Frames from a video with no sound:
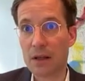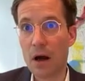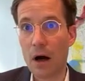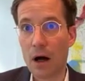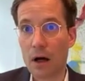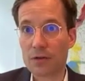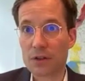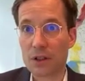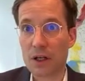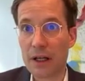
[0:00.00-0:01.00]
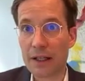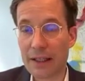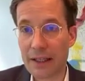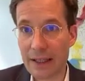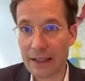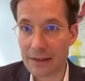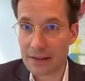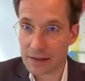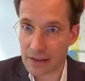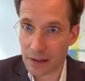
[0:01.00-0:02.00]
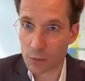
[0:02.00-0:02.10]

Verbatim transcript: after the Second World